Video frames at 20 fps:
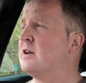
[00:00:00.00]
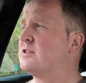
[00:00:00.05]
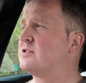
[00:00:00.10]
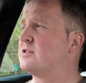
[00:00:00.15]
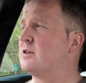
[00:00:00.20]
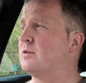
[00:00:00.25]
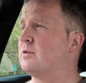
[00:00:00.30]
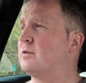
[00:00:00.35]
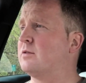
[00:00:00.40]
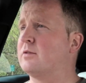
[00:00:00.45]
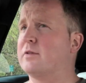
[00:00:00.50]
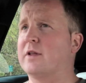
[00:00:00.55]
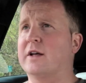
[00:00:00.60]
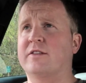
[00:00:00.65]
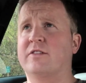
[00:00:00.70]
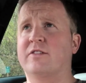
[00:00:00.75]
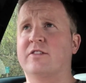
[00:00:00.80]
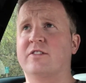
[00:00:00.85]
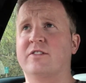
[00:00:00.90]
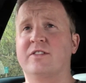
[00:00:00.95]
So
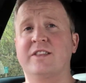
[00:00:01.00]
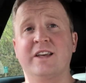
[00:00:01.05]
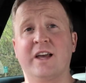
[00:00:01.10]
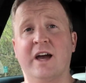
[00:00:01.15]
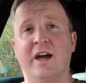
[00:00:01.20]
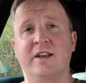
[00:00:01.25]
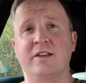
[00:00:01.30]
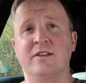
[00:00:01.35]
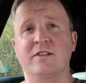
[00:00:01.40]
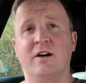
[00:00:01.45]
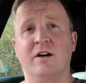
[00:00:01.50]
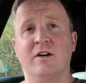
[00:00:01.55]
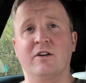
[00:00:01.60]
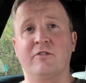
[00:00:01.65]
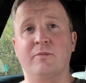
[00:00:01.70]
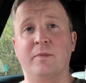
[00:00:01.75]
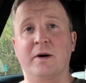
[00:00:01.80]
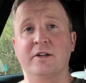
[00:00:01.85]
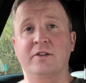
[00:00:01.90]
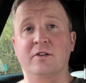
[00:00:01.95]
that's the end
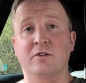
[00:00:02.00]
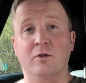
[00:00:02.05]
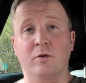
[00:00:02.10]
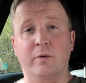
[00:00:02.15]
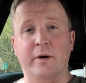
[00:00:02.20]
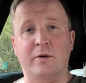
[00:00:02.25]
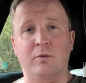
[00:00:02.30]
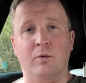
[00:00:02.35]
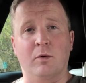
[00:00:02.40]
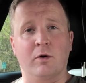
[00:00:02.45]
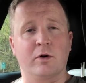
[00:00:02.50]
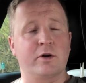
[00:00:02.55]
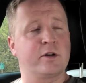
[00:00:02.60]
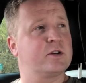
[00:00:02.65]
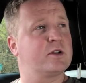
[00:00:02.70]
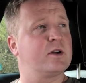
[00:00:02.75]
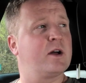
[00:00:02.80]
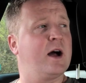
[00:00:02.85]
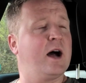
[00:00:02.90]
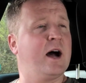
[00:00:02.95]
of my Dinorwig walk,
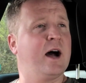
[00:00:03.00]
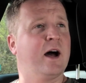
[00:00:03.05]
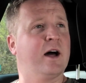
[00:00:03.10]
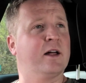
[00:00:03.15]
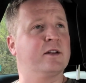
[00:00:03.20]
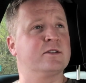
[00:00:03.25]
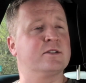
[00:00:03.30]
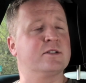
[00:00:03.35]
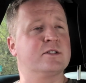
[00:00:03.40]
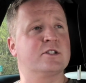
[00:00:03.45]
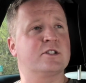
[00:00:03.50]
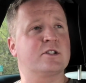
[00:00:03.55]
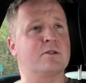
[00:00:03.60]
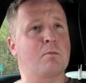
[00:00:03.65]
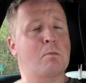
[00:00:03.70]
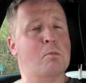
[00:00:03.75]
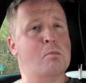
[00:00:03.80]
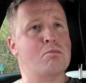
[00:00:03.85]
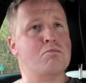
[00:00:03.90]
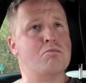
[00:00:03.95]
and
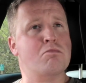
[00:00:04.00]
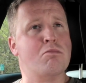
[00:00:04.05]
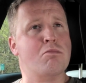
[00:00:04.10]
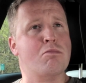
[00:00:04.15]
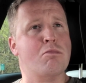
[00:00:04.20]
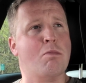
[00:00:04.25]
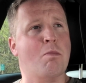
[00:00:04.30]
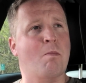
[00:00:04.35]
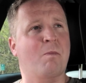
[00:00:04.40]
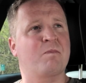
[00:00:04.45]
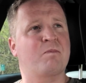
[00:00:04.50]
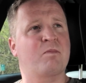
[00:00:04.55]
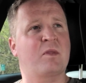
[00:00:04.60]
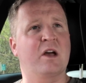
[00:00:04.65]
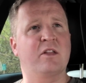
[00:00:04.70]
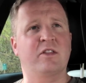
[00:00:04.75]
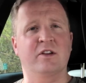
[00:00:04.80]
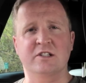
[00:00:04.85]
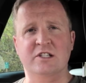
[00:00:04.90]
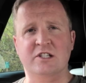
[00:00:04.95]

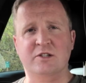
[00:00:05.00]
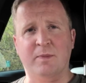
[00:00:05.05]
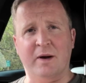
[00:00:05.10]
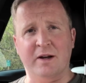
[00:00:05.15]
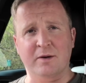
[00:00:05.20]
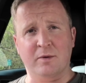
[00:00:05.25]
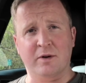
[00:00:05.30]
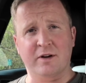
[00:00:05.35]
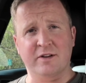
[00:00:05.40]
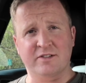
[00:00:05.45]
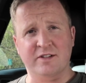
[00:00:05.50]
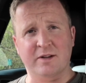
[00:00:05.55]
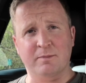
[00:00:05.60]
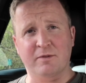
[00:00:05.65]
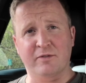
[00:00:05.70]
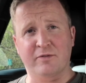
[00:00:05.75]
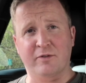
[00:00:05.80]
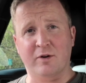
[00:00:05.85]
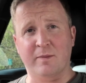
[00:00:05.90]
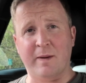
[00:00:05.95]
I think despite what I
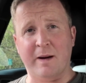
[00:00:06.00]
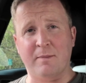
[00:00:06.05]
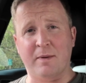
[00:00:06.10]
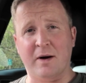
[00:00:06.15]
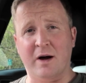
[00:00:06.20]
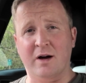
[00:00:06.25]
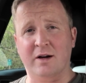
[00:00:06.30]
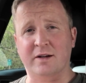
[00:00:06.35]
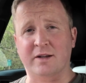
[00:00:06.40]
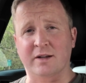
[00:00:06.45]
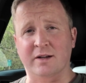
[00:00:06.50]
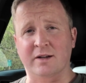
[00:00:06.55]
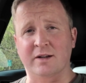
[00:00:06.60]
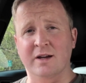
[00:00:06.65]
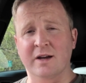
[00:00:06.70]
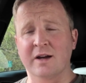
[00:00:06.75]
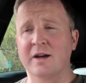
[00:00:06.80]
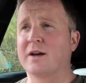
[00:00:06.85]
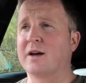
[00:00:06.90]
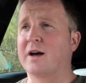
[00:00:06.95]
said before about
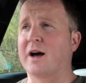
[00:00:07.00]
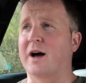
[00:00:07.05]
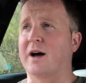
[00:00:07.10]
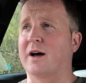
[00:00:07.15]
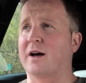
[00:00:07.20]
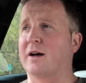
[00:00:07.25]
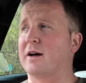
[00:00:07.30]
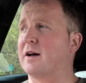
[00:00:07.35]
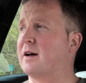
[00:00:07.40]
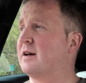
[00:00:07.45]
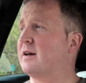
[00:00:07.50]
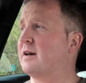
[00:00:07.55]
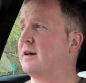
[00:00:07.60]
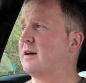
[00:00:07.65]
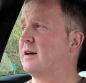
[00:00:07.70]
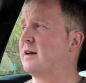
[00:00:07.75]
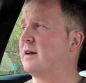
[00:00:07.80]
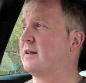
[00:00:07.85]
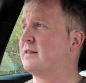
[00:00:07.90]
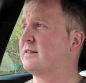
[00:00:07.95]
parking,
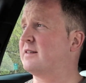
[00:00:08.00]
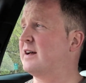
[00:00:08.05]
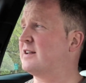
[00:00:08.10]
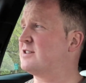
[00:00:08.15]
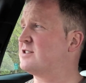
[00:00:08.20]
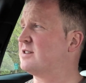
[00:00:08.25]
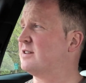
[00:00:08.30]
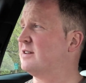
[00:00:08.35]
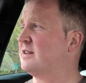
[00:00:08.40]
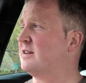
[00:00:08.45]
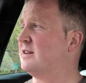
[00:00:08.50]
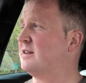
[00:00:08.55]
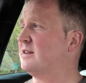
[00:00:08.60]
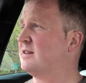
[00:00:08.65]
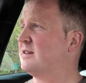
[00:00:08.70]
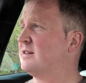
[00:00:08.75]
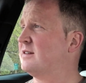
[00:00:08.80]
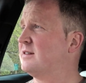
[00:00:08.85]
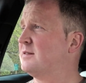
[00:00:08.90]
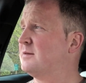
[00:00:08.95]
it's
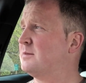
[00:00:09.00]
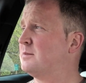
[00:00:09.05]
actually